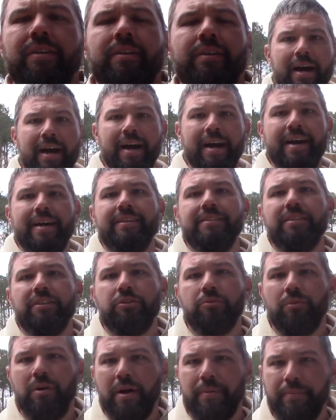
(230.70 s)
I had to
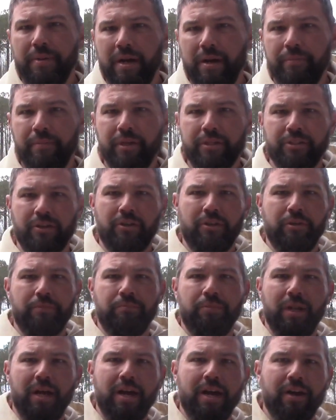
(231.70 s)
swap out my turning
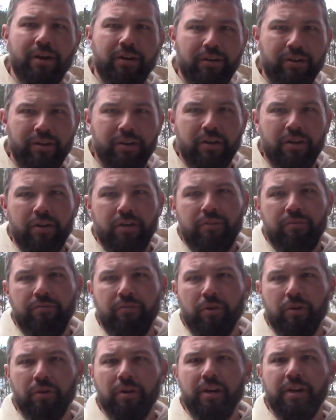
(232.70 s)
plow
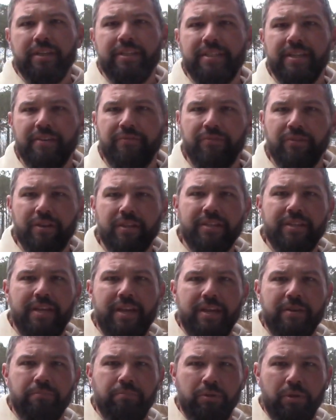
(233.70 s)
for a different
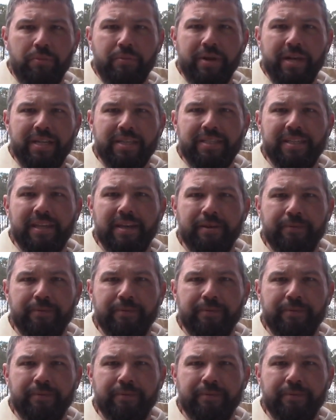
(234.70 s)
implement.